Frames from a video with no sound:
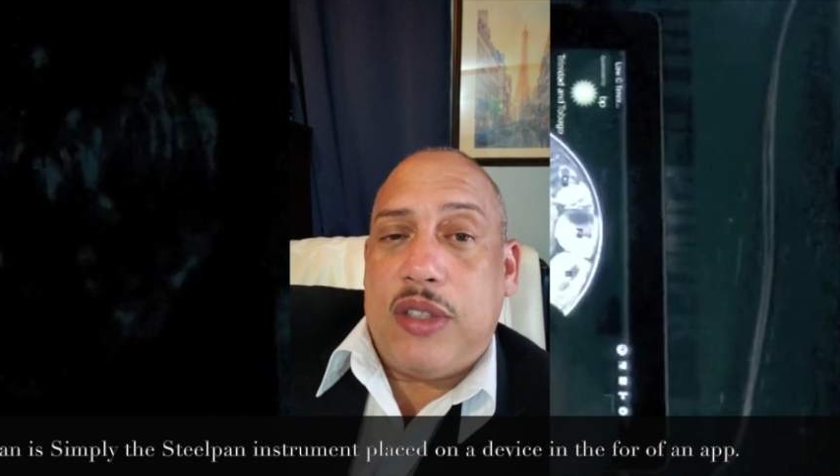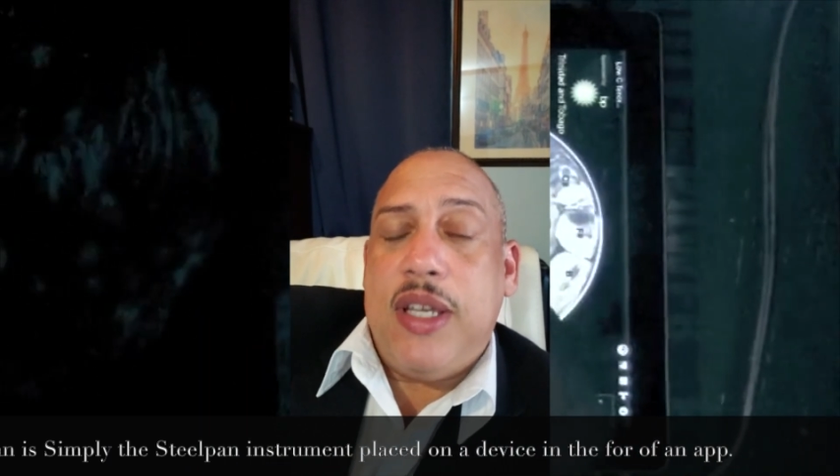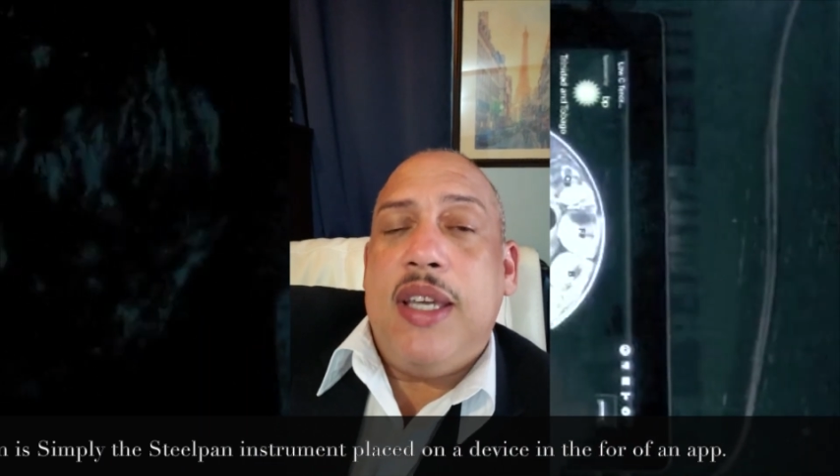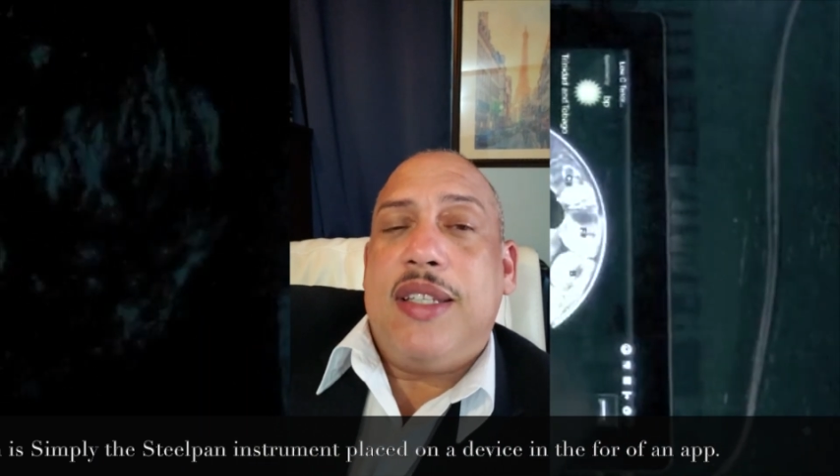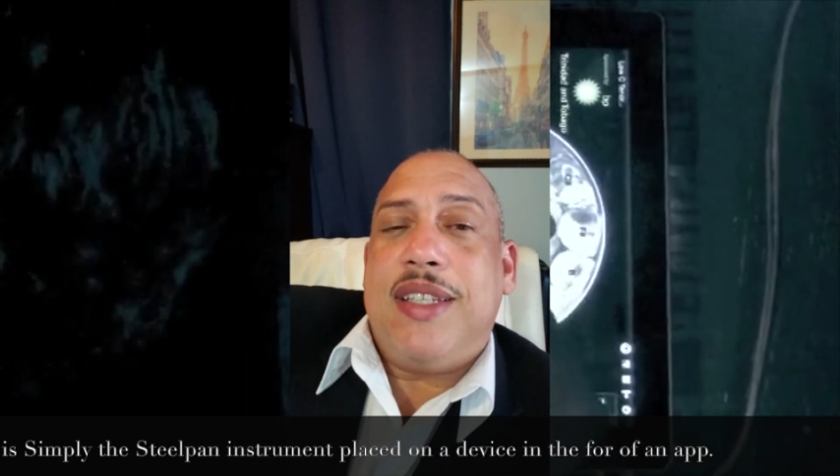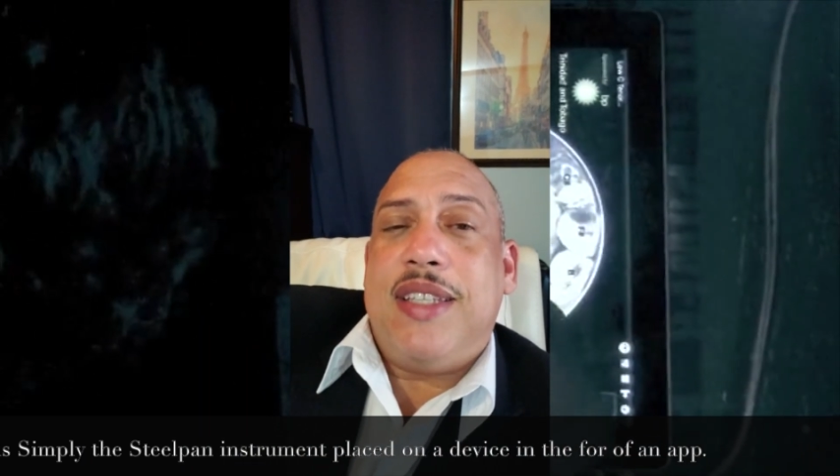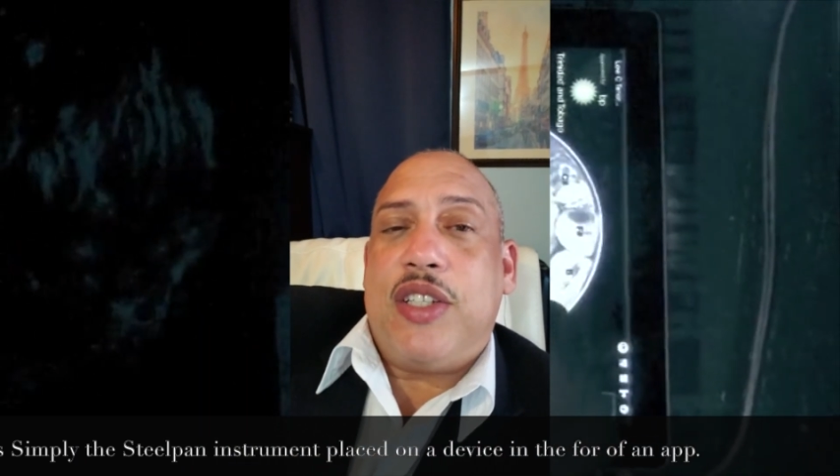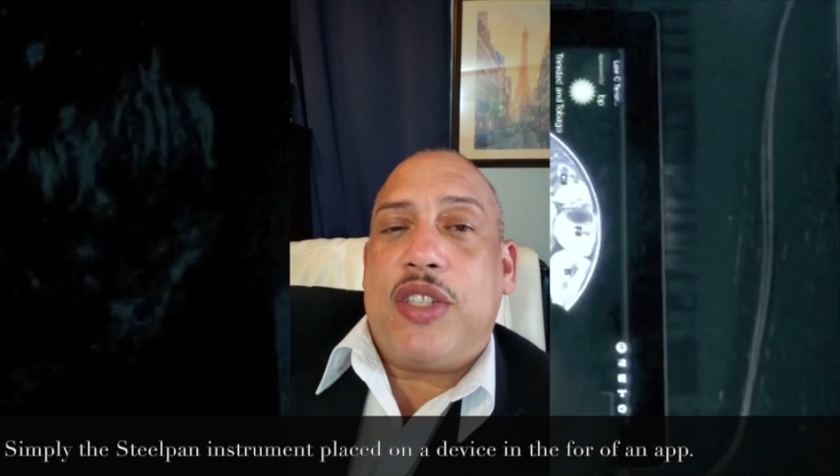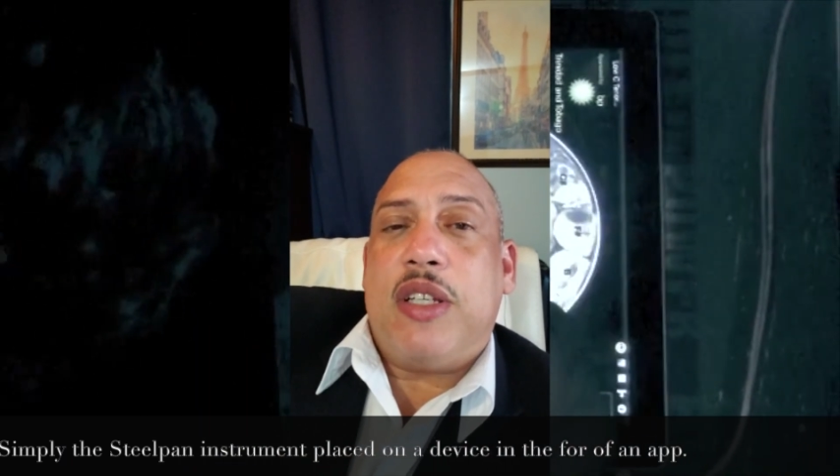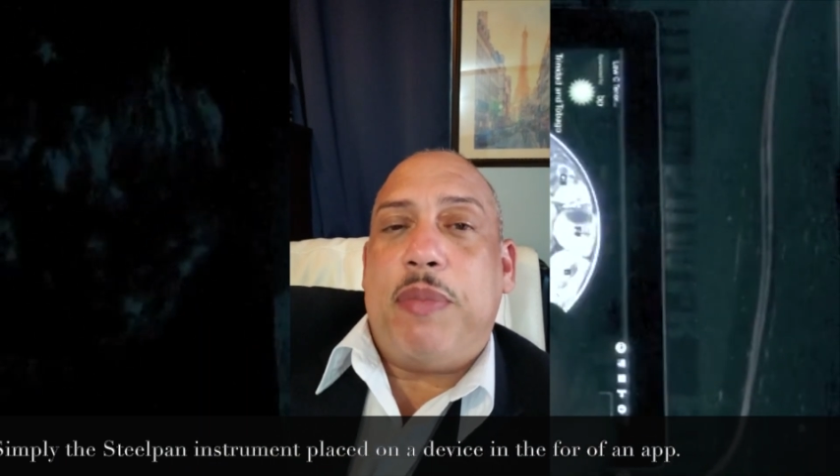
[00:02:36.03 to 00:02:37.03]
the
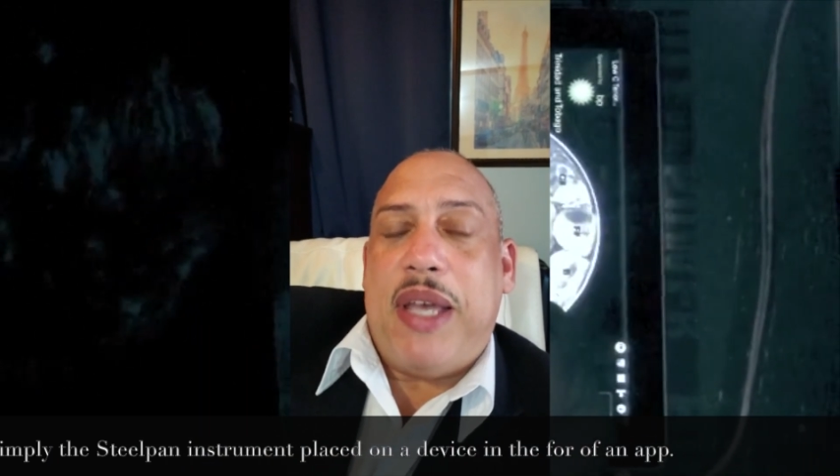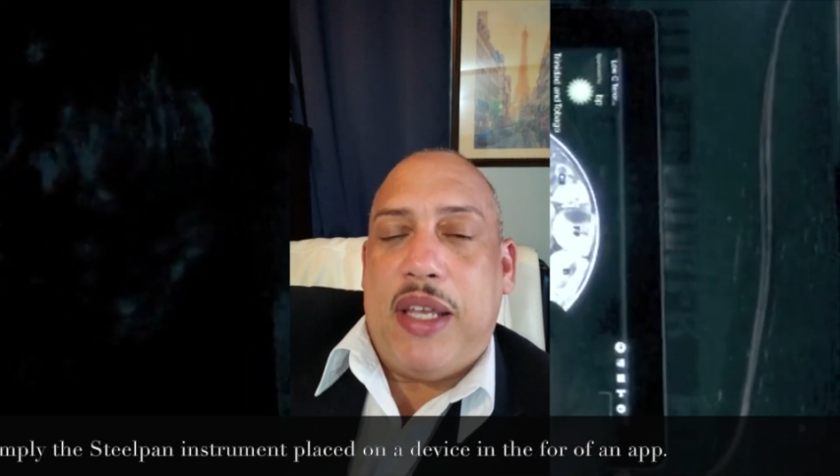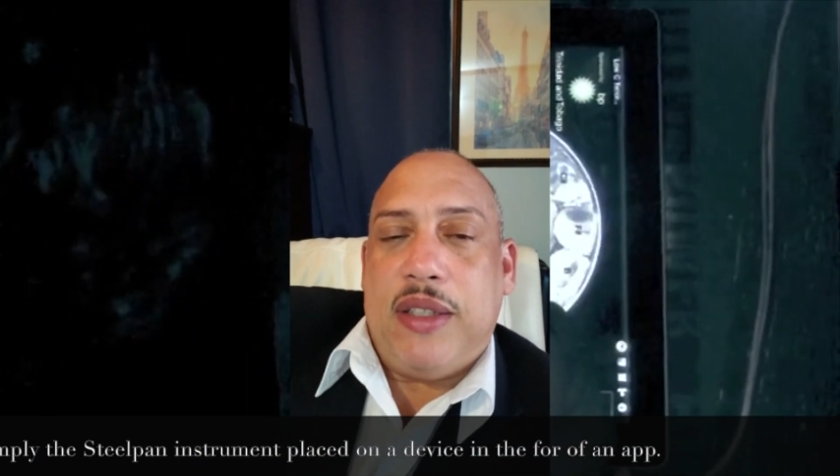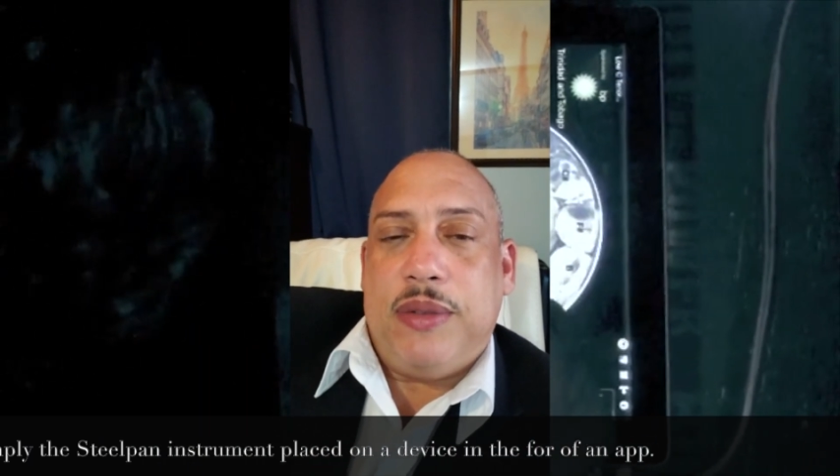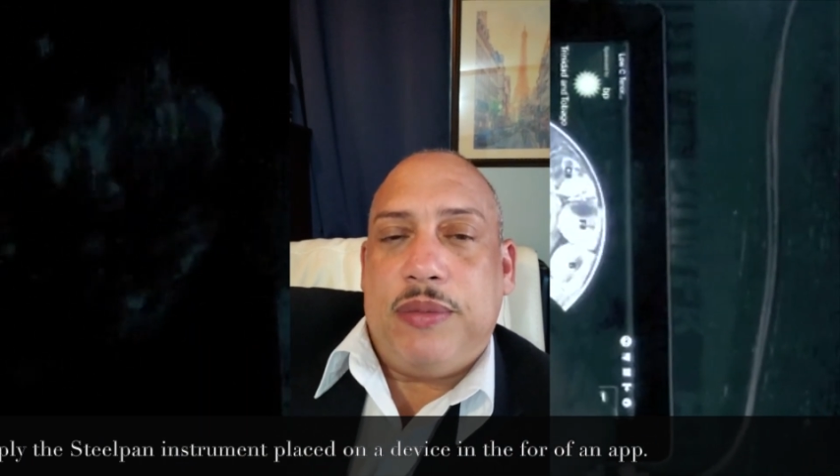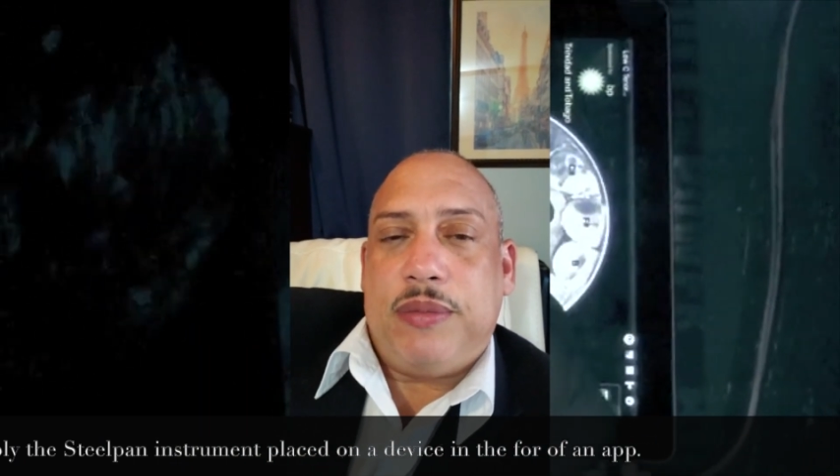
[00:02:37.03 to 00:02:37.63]
Digital Pan.